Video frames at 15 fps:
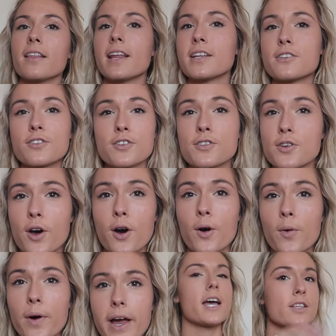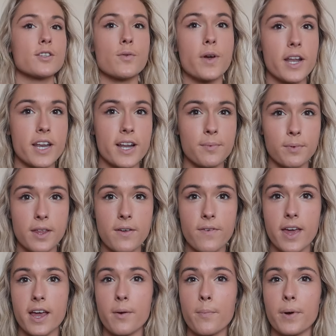let's just go. And so we ended up
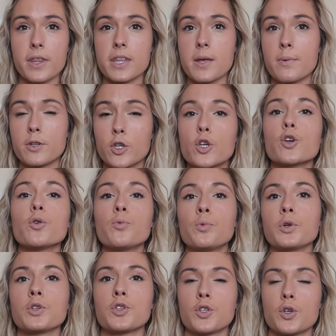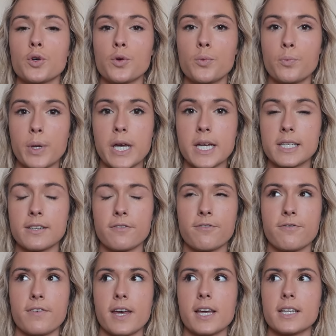leaving, but the tube was too big to
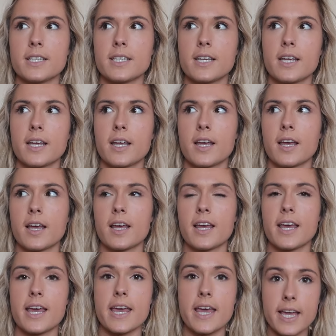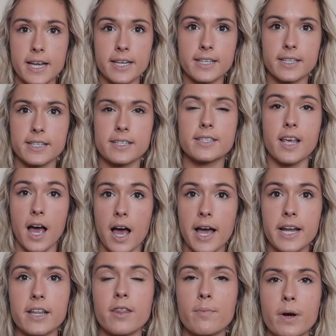fit
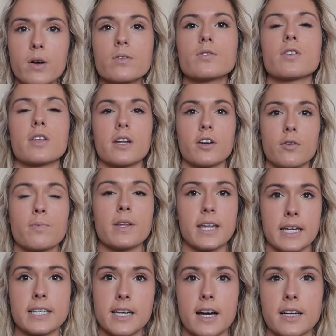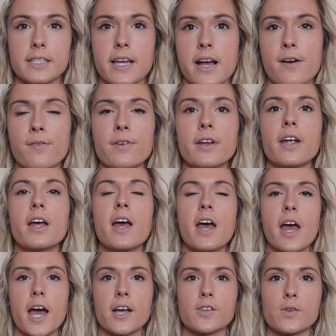inside the boat so that it could be like tucked down,
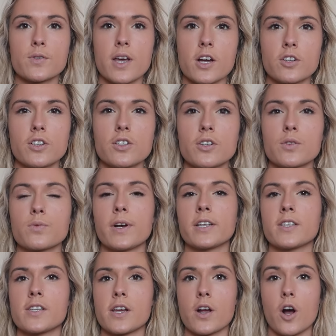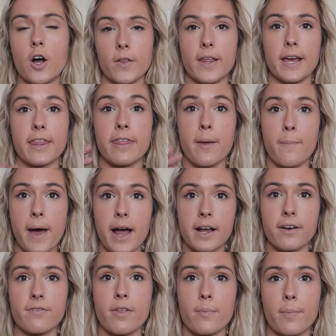and so it's actually just resting on like the
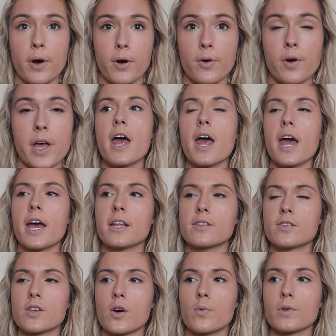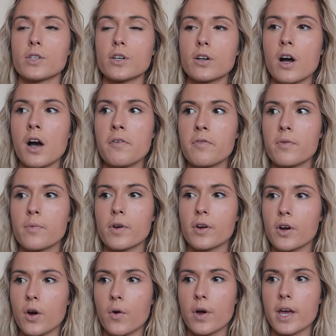back of the boat. And so we took off and we were
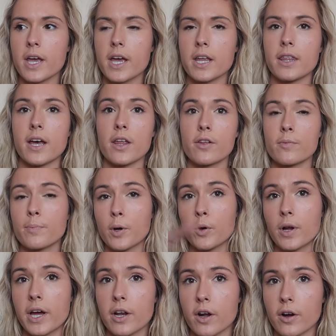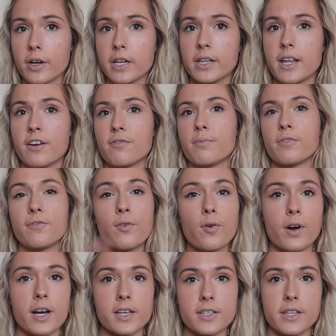going, and the other boat had already left
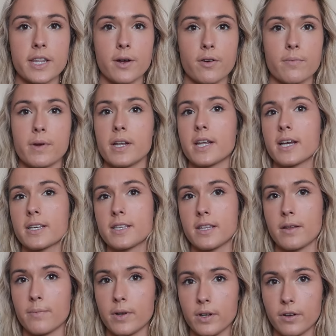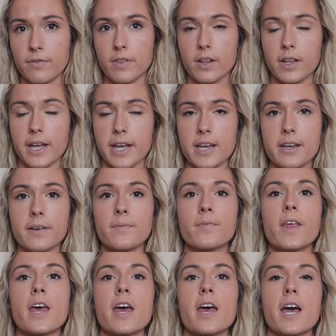before us, and they were meeting us in the middle of the lake,
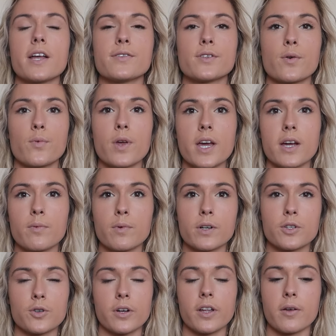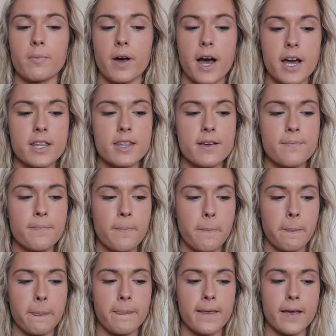and so we had were trailing behind
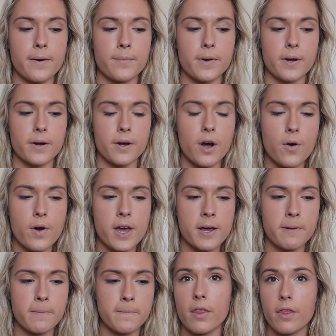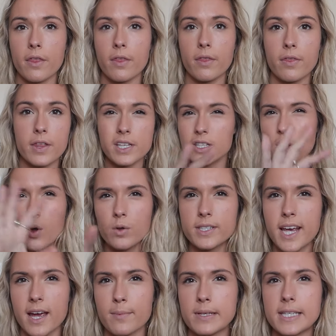them, and we were going. This whole
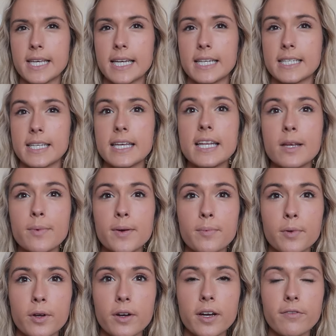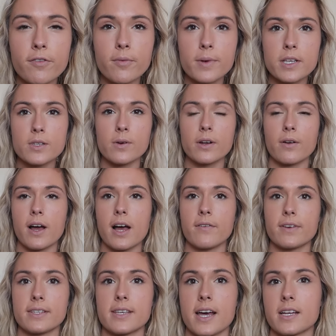time is like a teeny bit blurry for me, so I don't
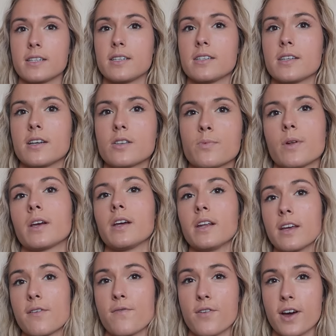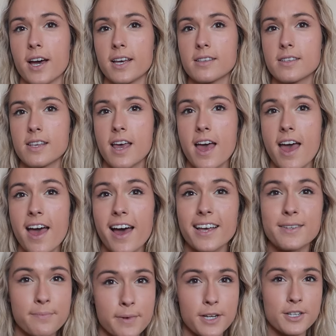have exact details, but I'm going to give you guys
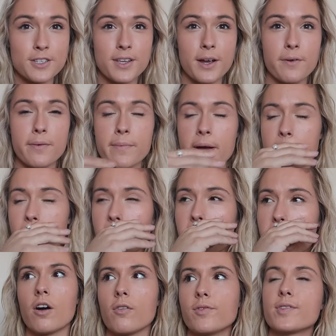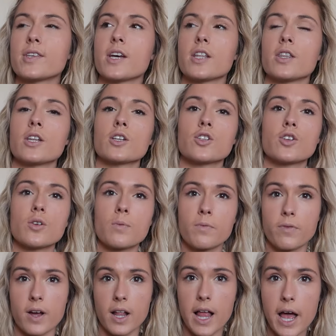as much as I remember. All of a sudden the
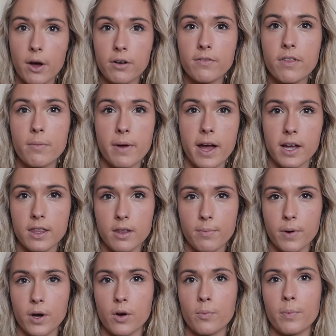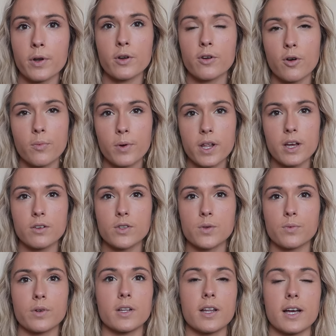tube fell out of the back of the boat, but nobody
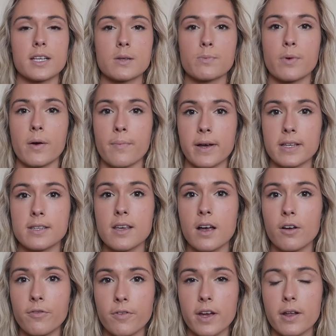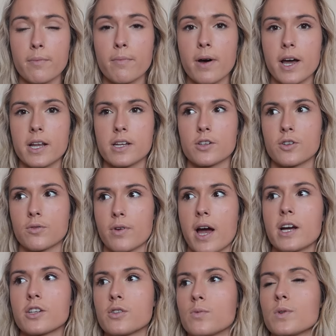else realized but myself, and my initial
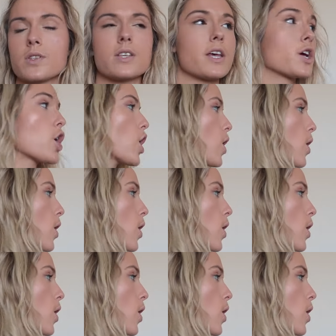reaction was like,